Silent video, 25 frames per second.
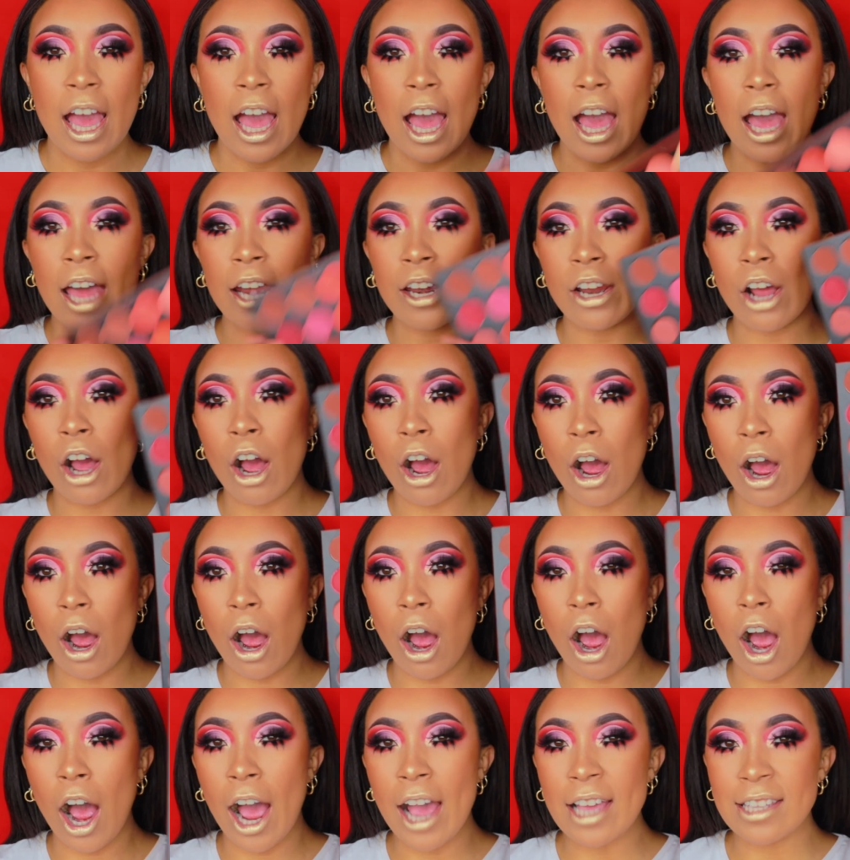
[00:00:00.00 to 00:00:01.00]
and
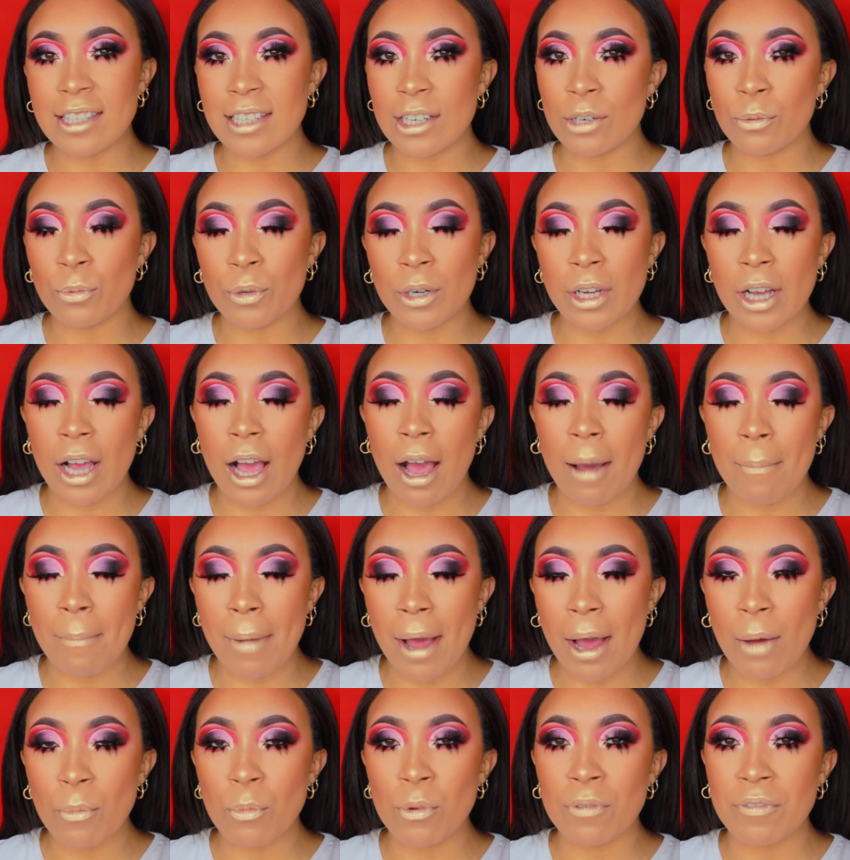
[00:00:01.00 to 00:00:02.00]
I didn't want to come
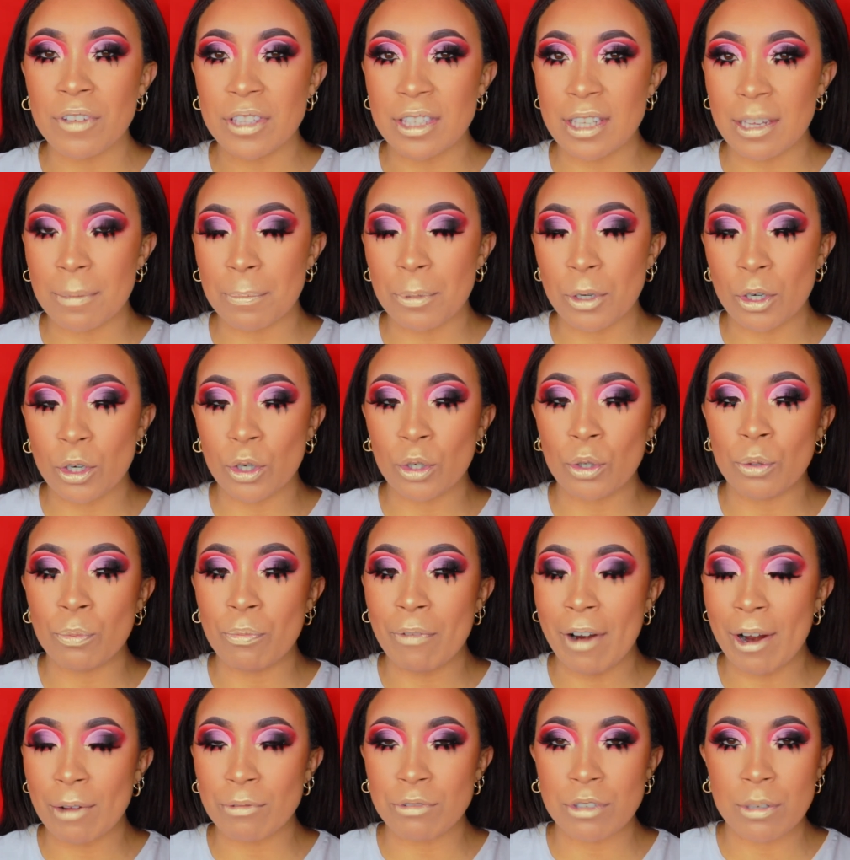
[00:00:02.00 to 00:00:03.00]
up with a typical
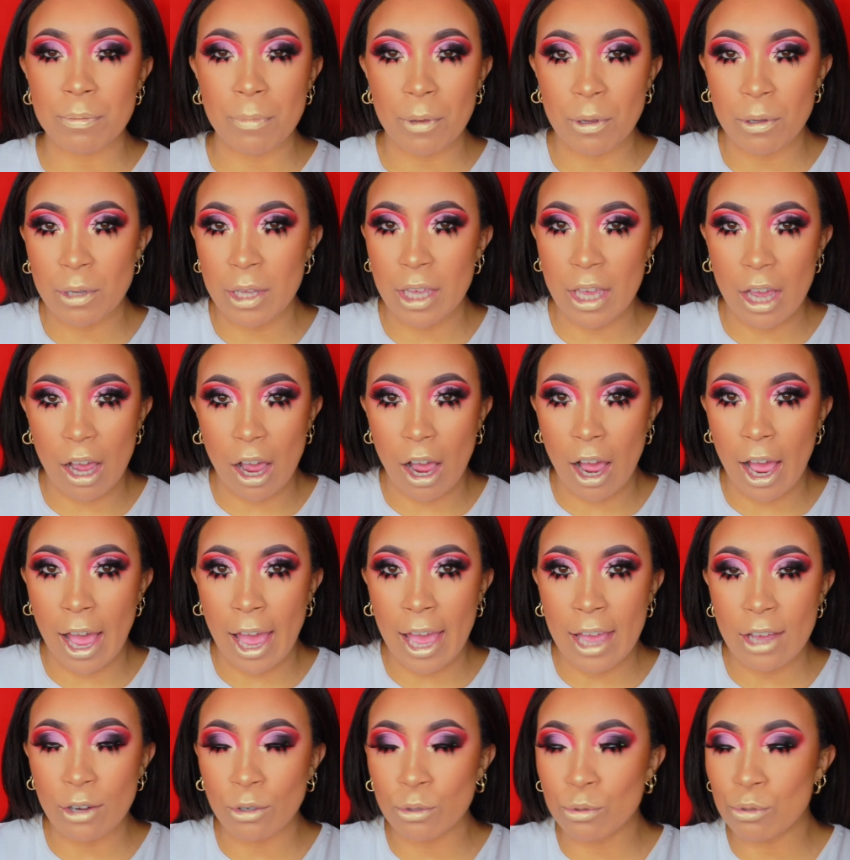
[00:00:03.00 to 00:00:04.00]
brown smoky
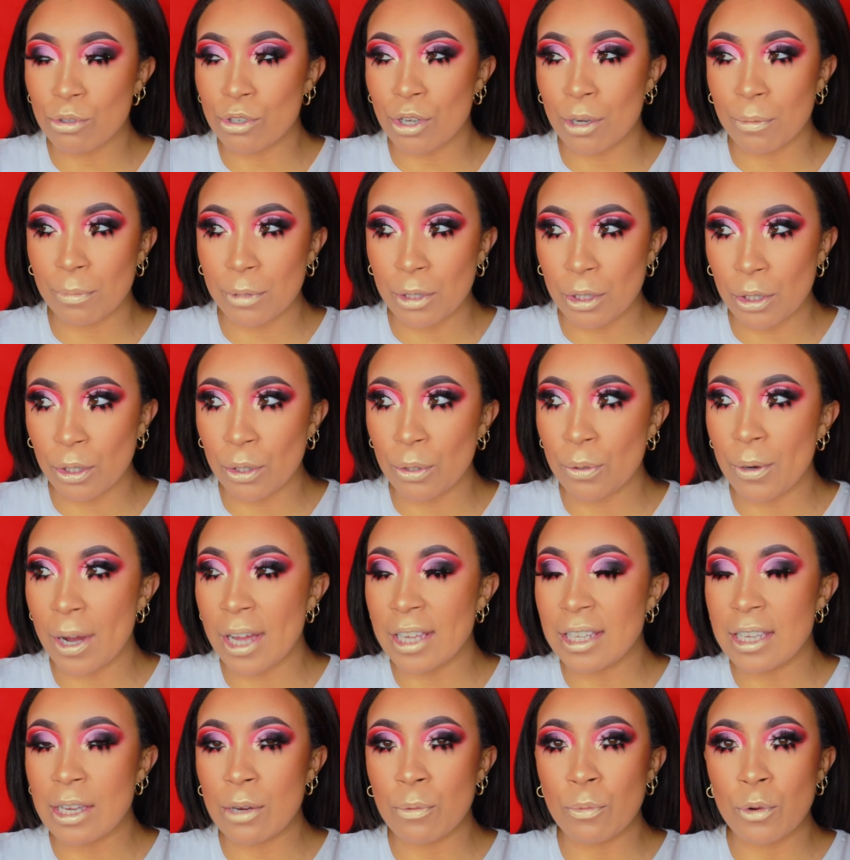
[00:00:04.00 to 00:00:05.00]
eye autumnal.
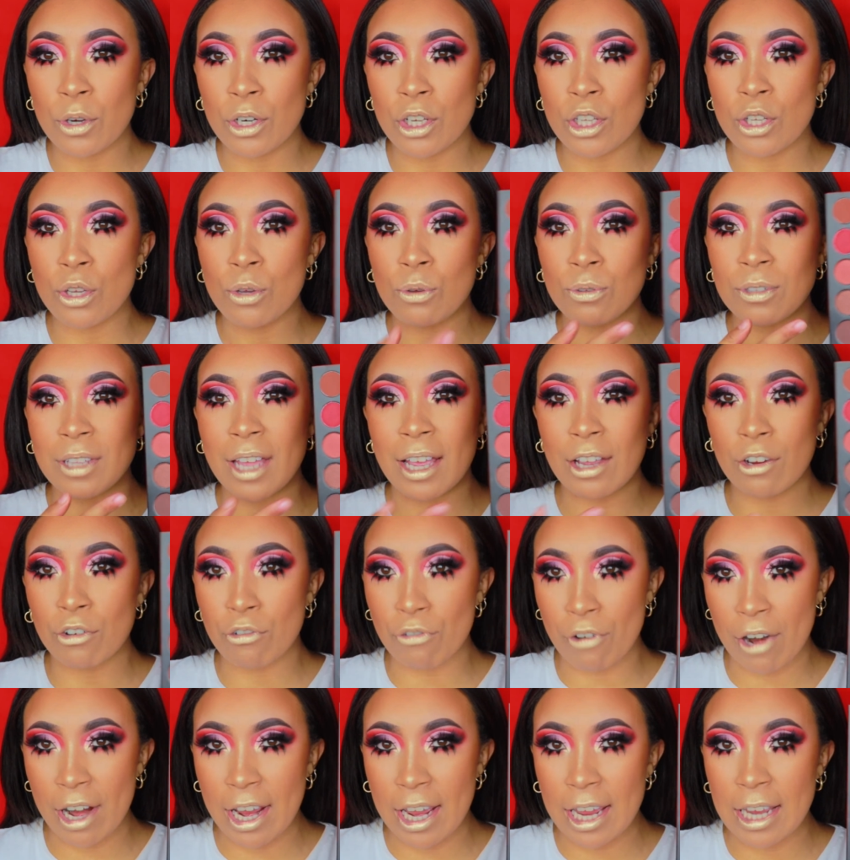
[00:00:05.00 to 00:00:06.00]
I didn't want to use that
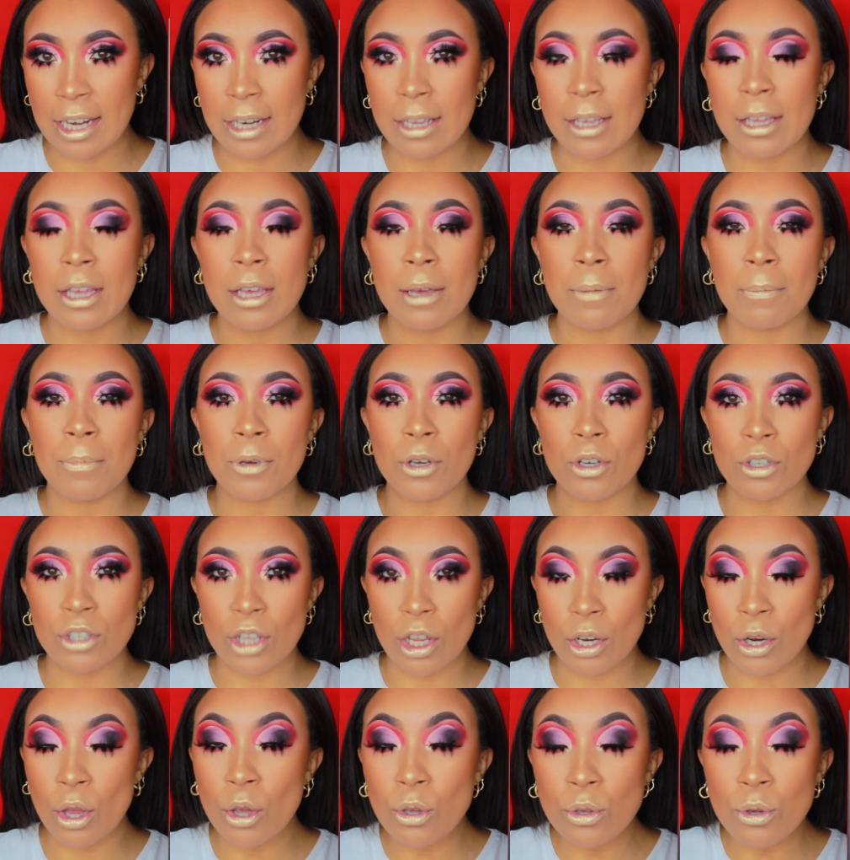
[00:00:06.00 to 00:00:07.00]
green because
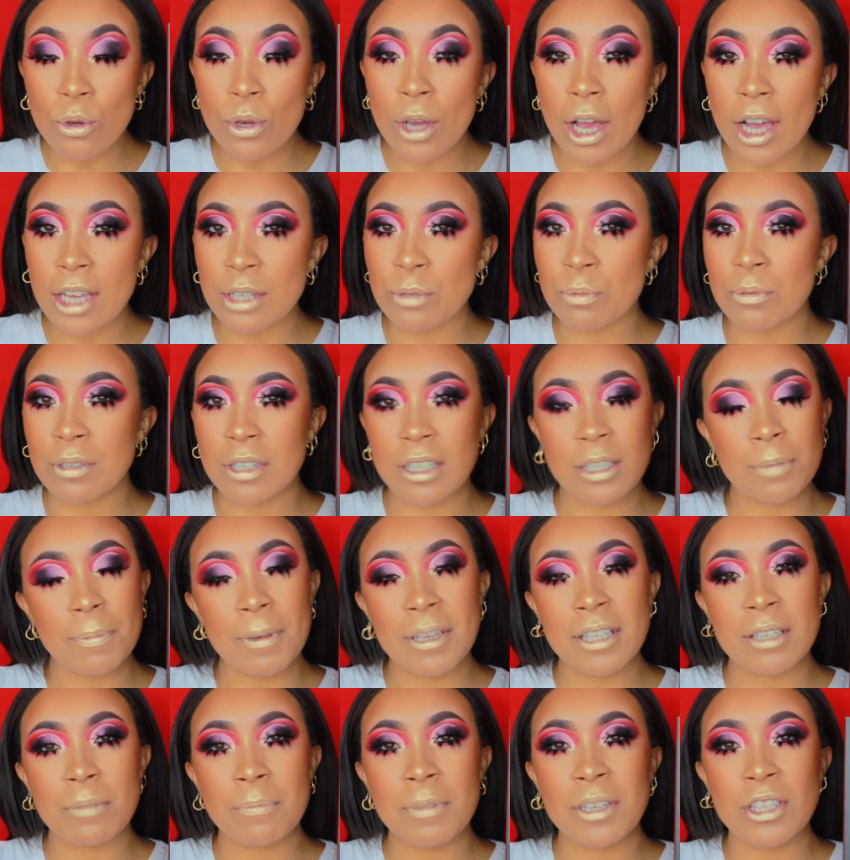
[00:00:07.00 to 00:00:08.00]
I know you guys was
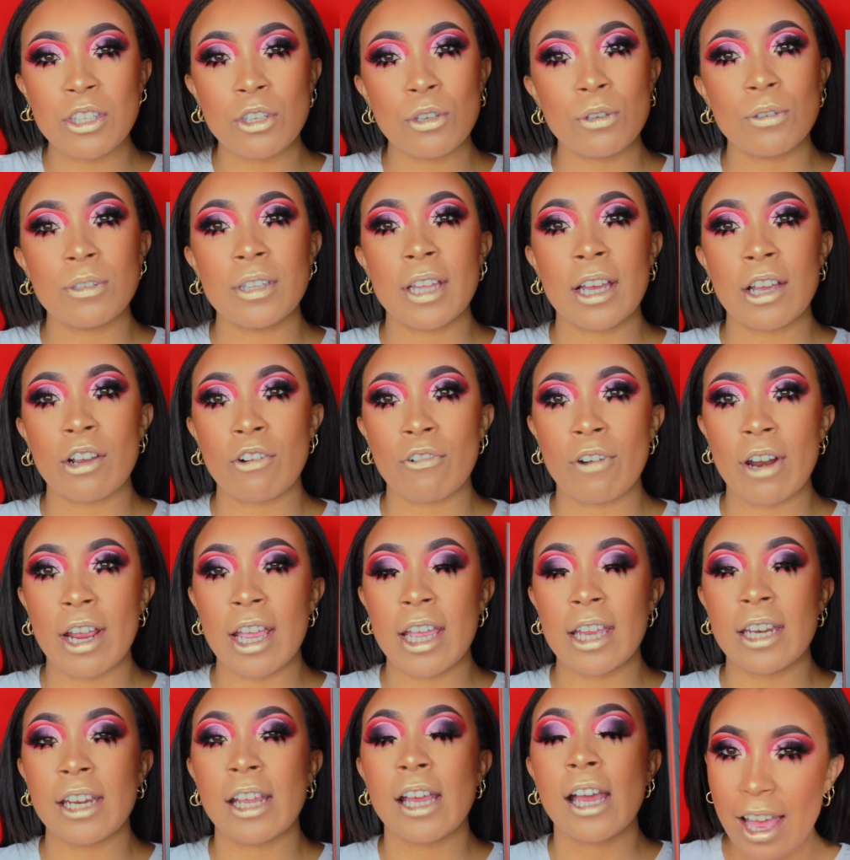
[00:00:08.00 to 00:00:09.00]
expecting me to use that
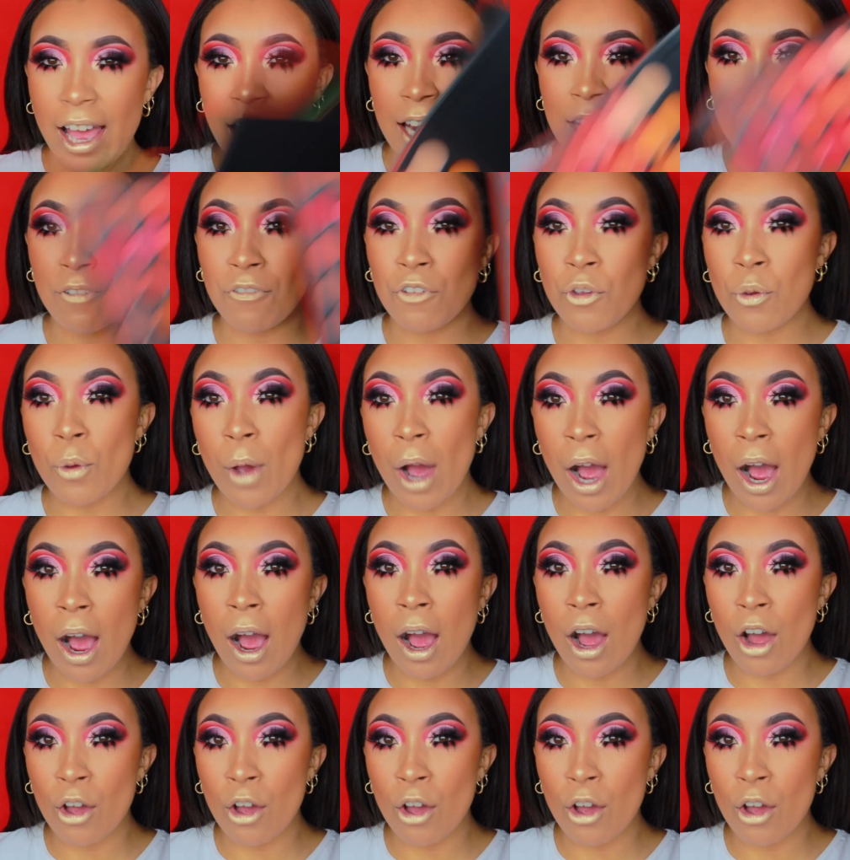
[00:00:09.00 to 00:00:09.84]
green. And if you are